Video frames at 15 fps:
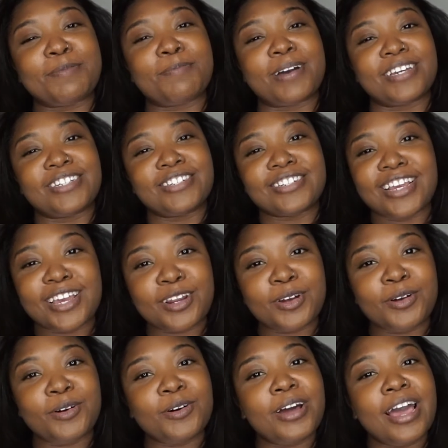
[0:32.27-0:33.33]
my
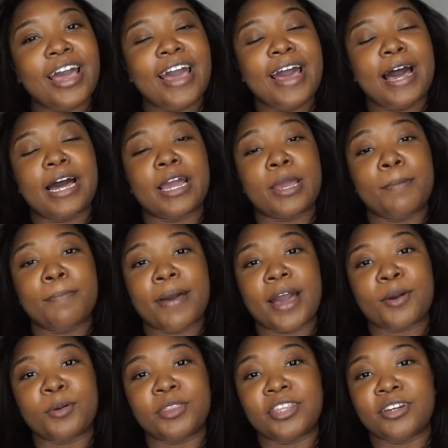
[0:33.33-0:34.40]
channel. I am
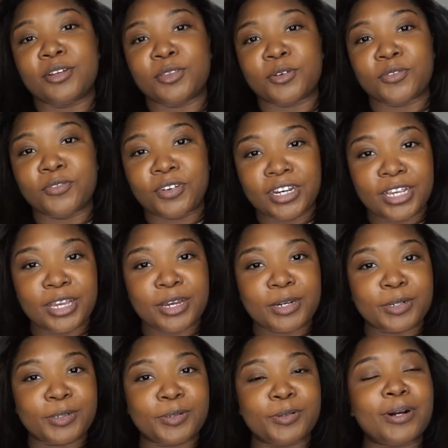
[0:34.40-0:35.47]
back with another
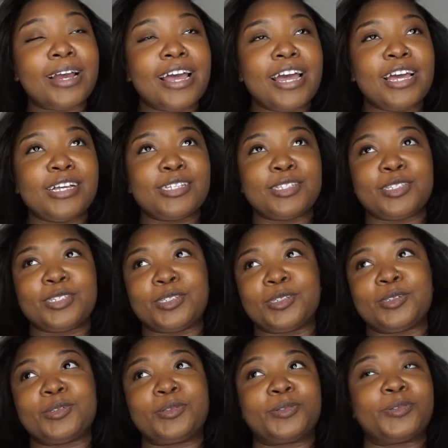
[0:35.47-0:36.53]
video
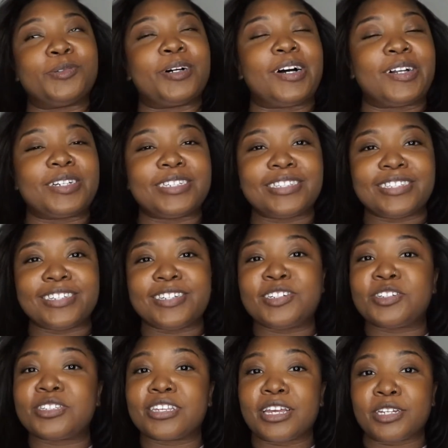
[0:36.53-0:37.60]
to honestly
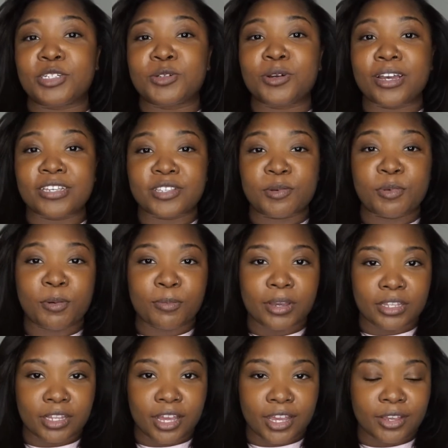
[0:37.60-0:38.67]
just catch you guys up on my
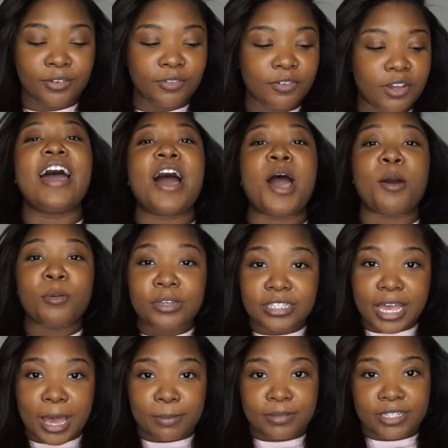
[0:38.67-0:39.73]
life. I was
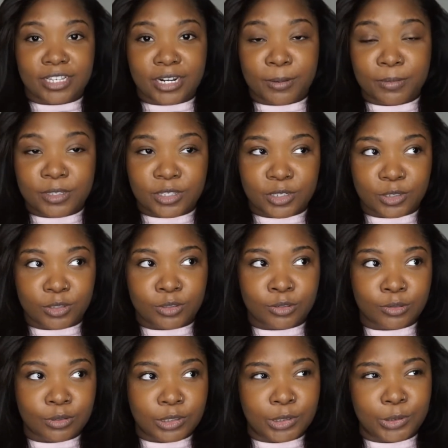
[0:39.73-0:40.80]
absent up
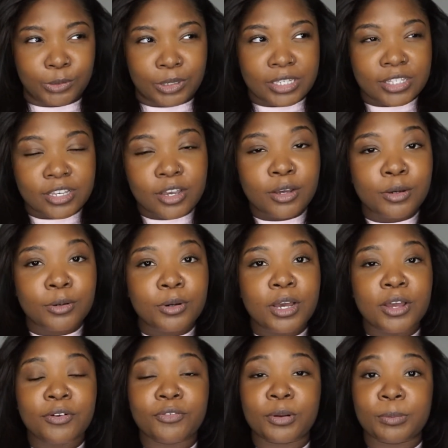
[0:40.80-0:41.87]
until 2 weeks ago
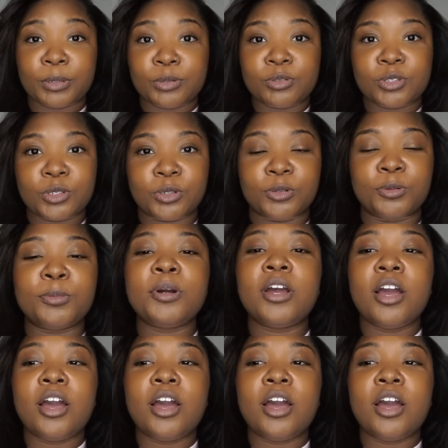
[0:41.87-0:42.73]
from YouTube